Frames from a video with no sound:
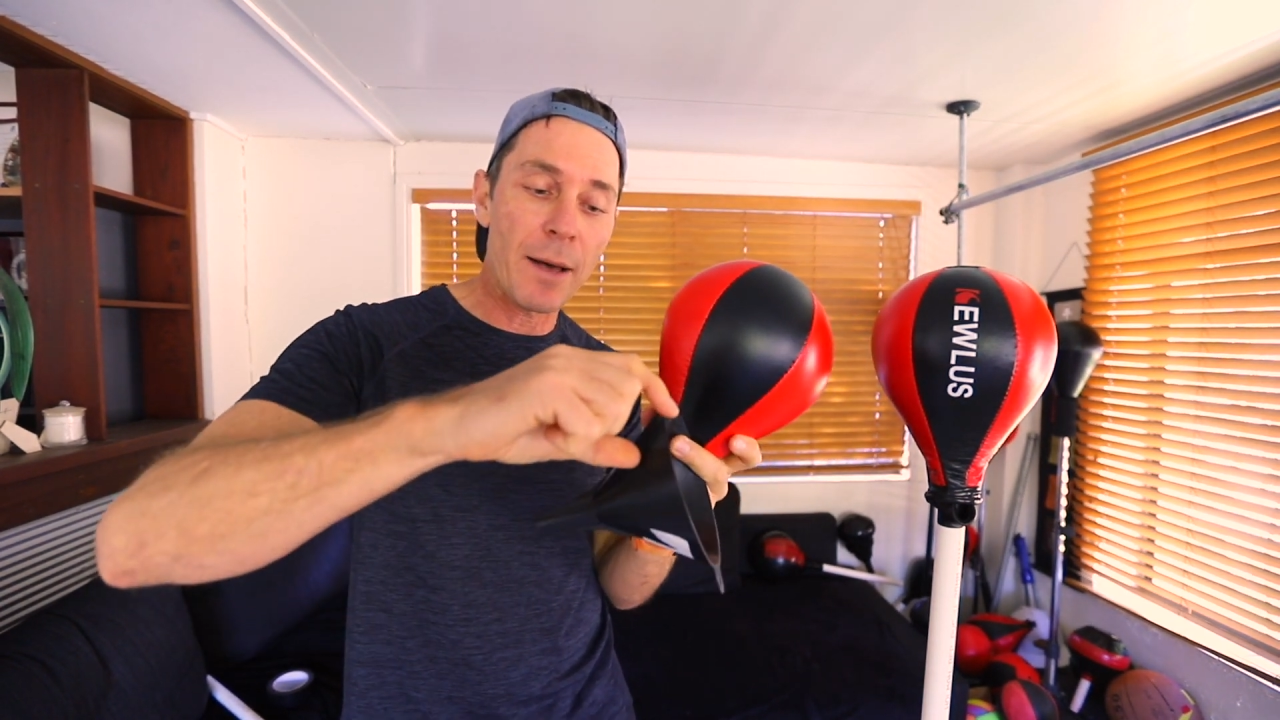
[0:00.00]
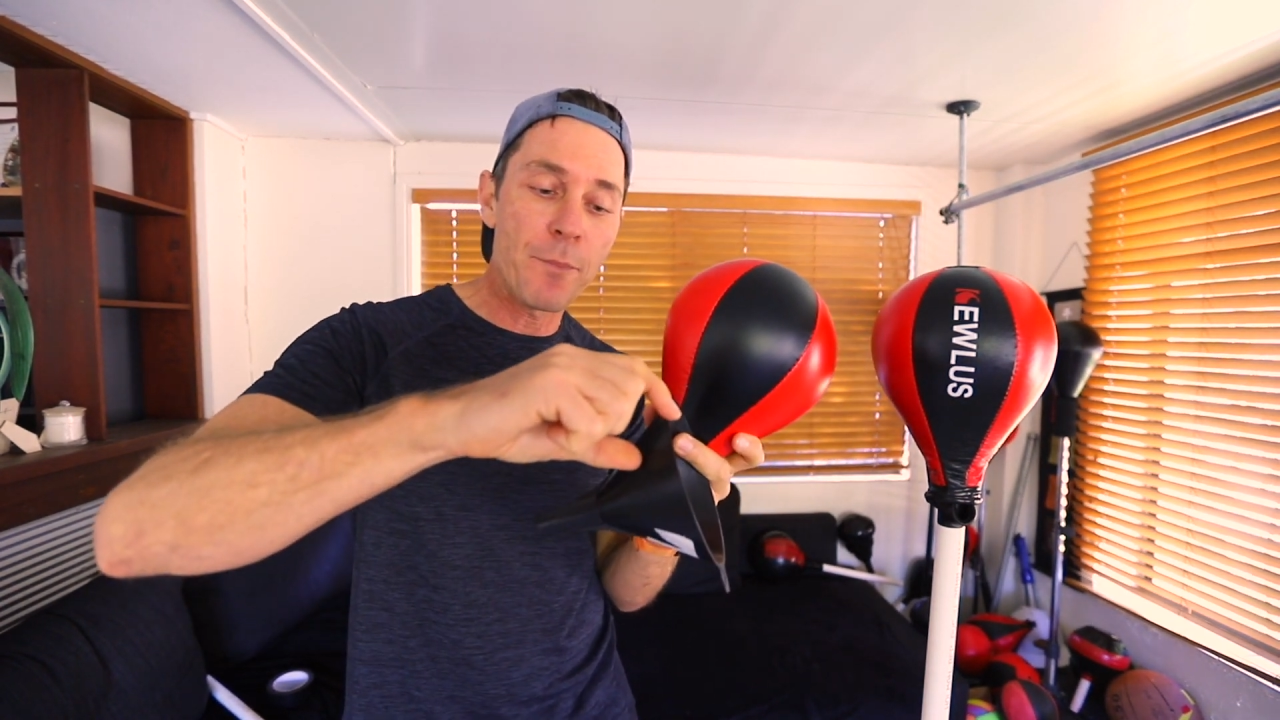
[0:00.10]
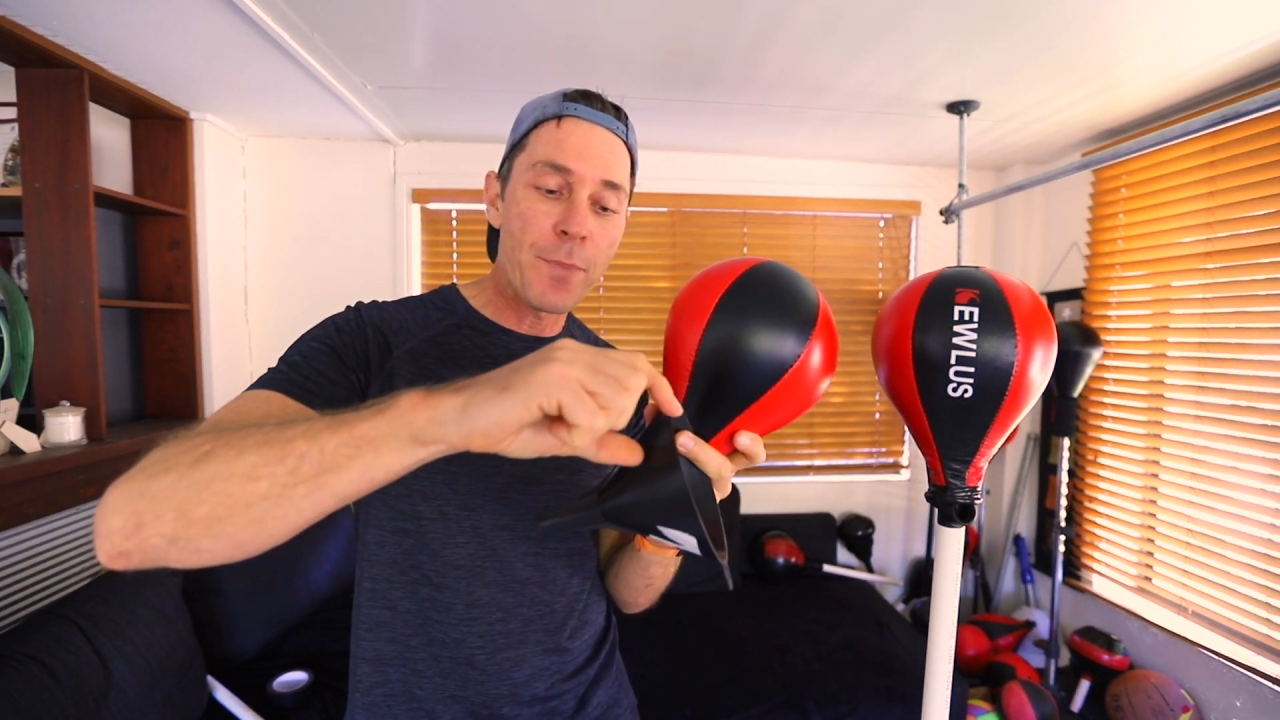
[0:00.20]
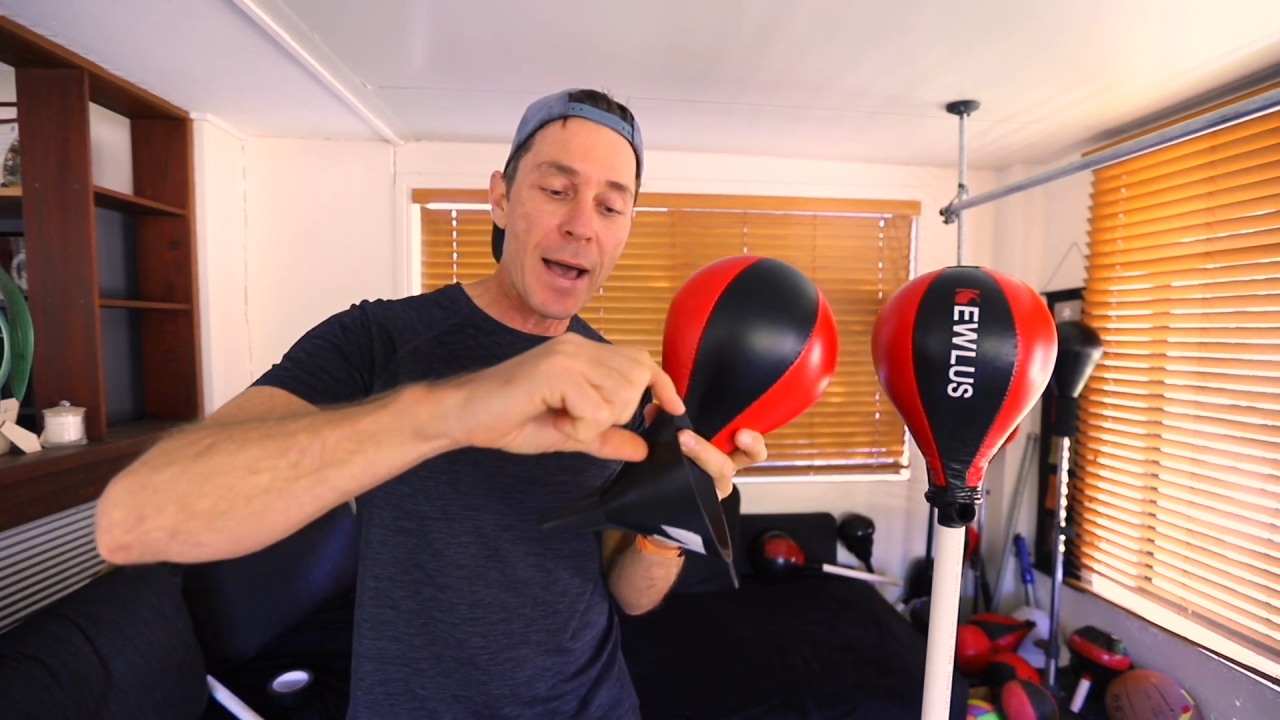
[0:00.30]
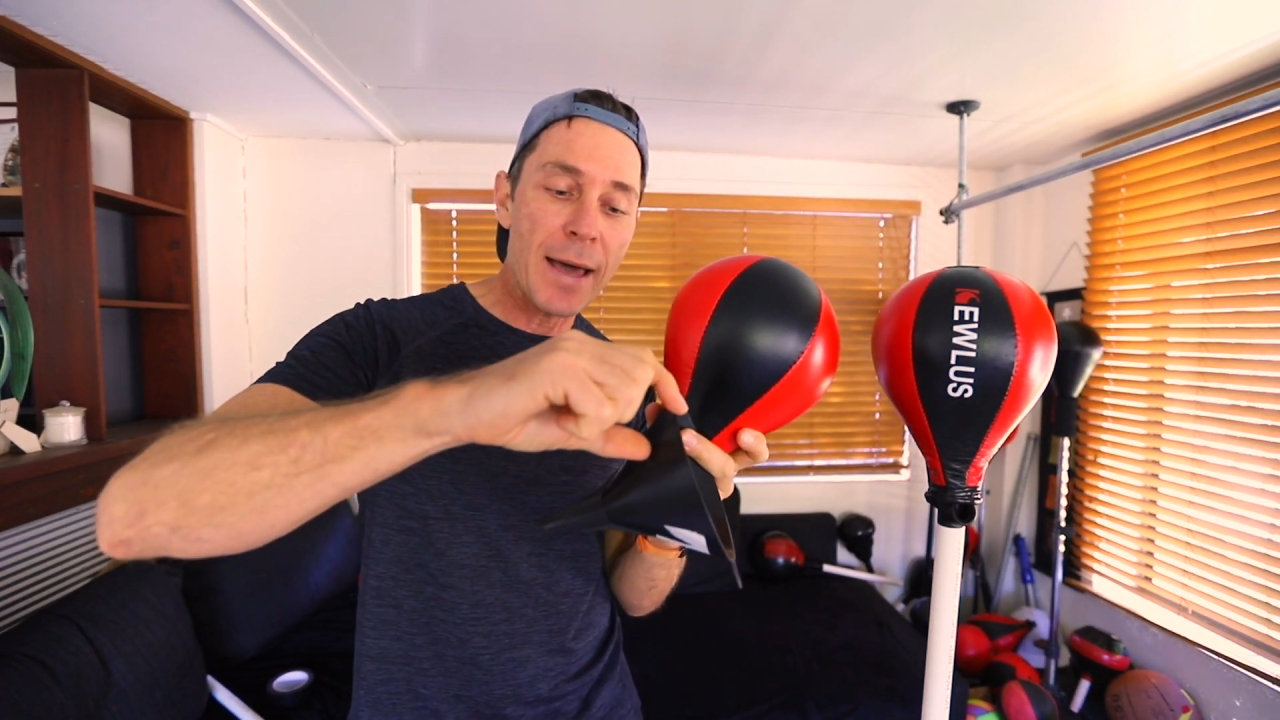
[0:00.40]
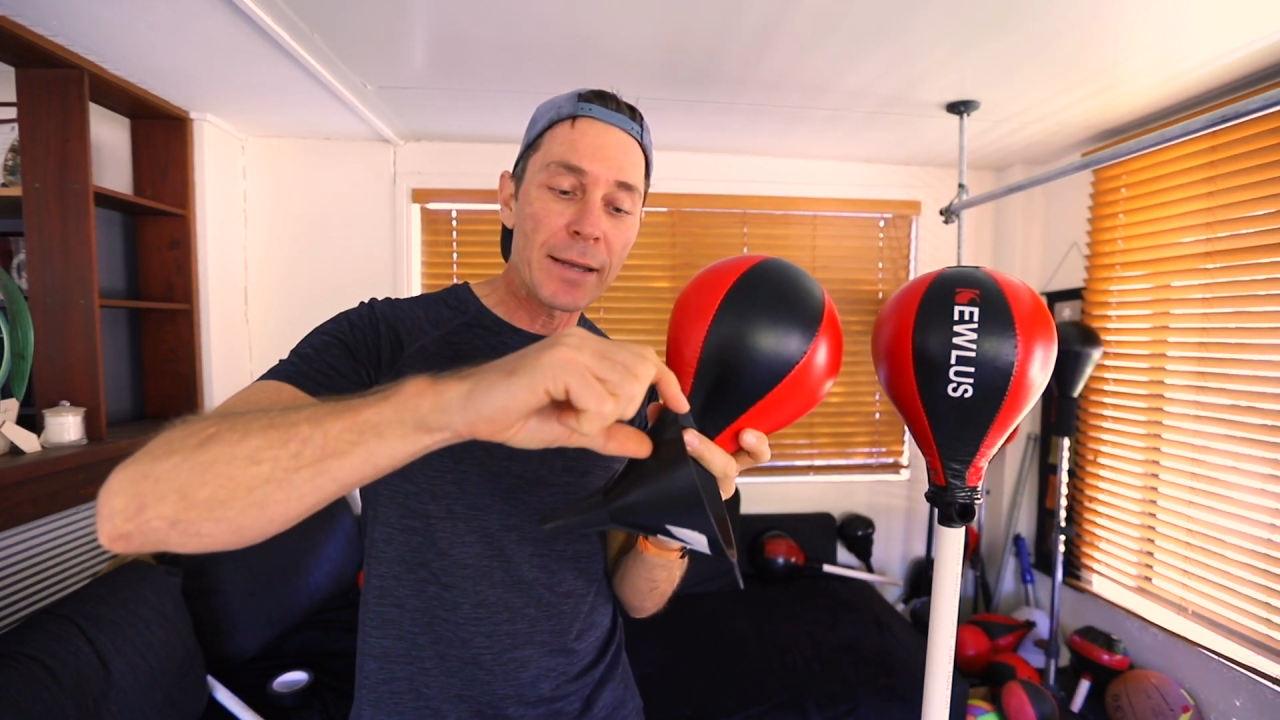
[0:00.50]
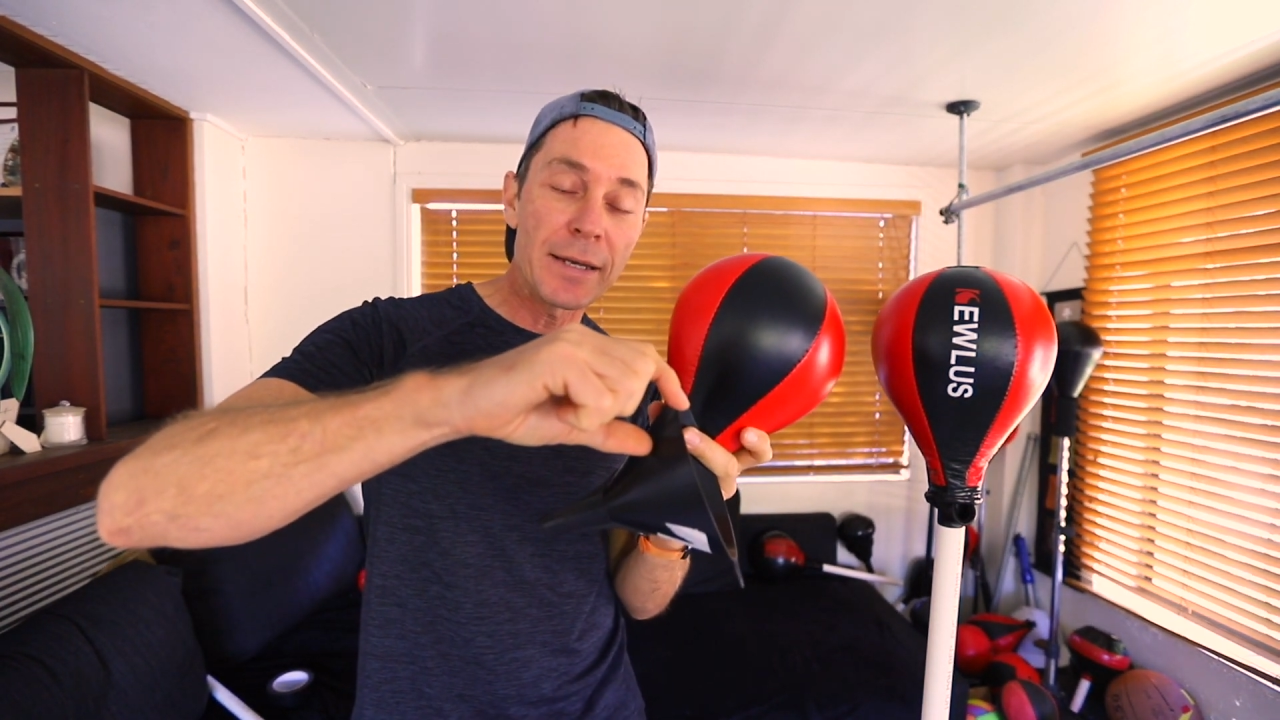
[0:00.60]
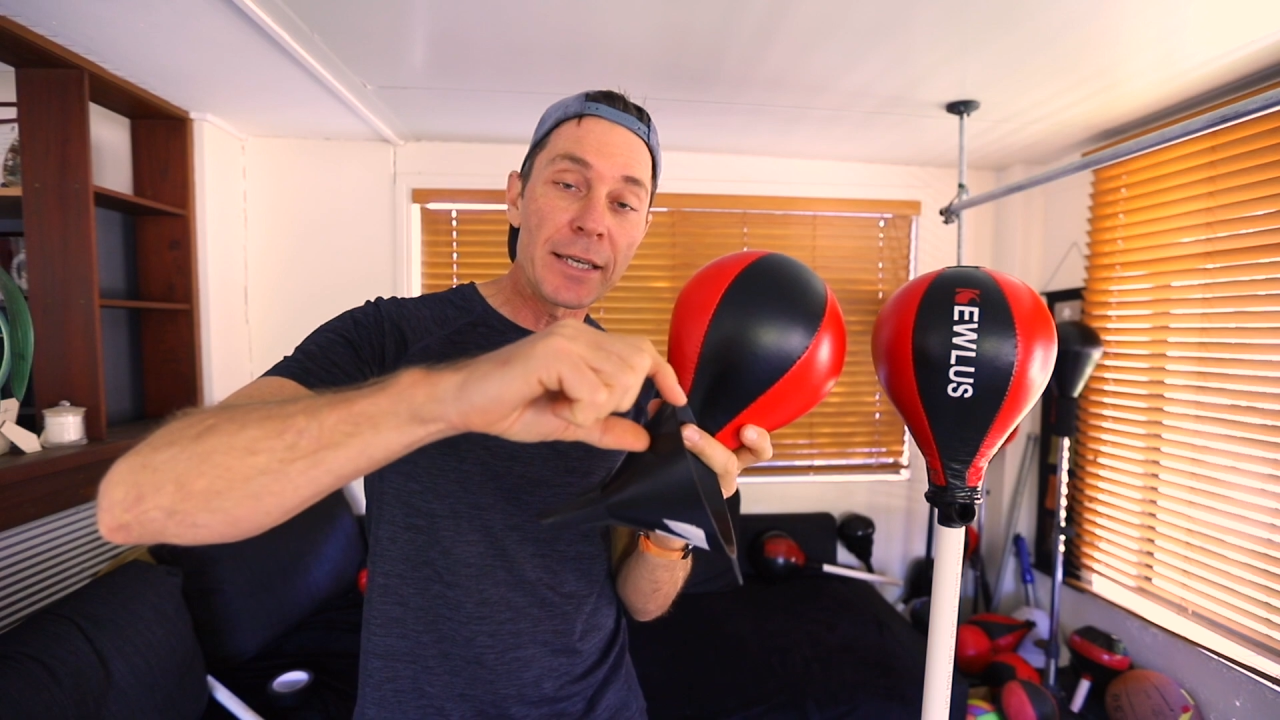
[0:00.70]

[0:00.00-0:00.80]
about 1